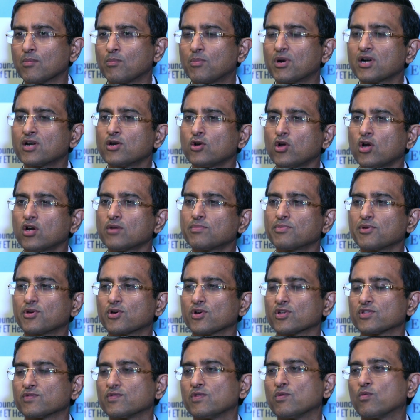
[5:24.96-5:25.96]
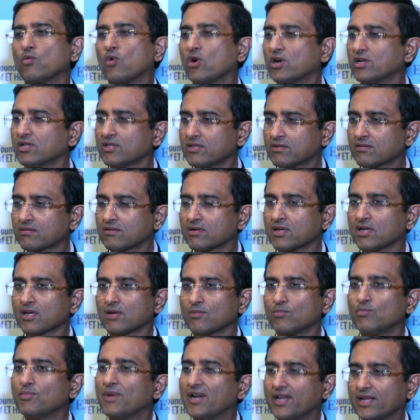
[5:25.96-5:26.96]
but not because we want
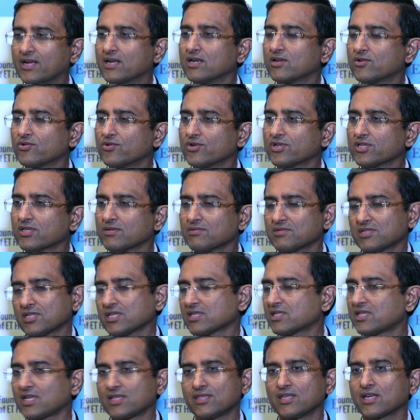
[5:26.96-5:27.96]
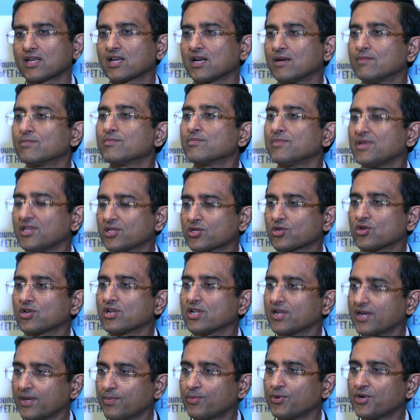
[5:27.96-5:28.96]
medical tourism, it's just that they come based on
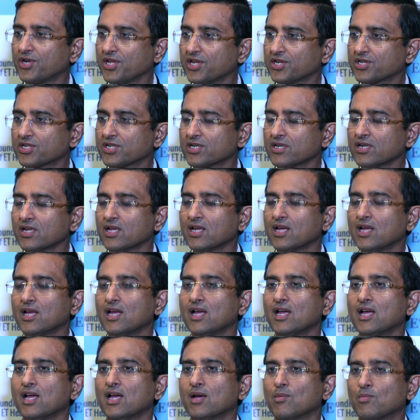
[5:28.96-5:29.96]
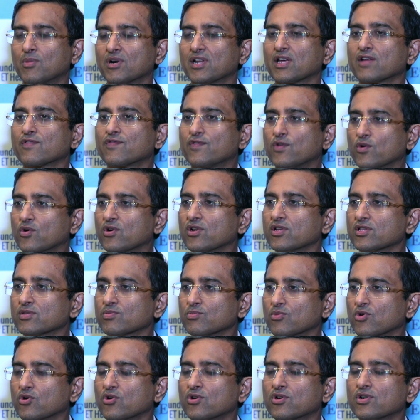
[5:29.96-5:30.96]
our reputation. But our
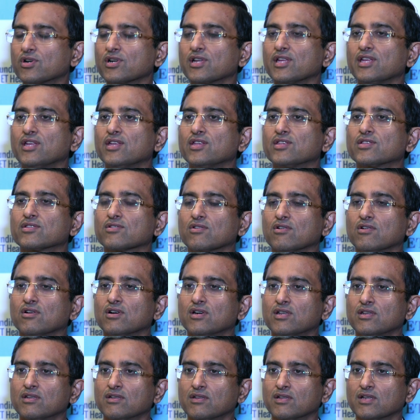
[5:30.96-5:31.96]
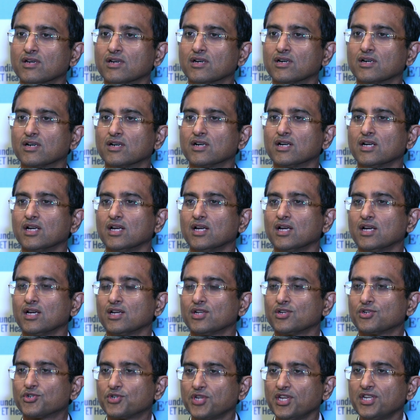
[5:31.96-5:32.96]
focus more is on
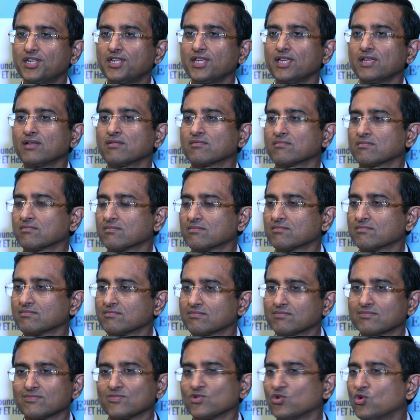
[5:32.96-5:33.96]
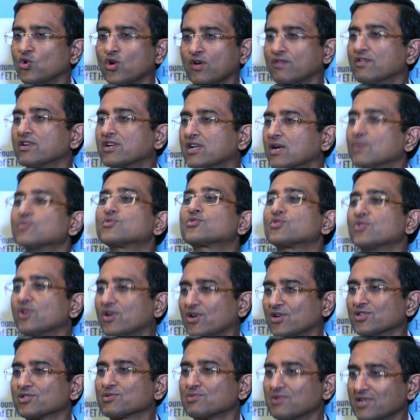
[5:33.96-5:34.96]
treating whoever comes to our
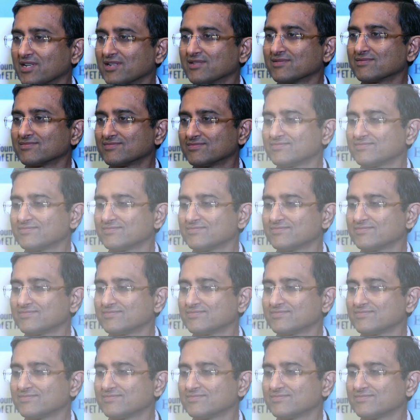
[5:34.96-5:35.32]
hospital.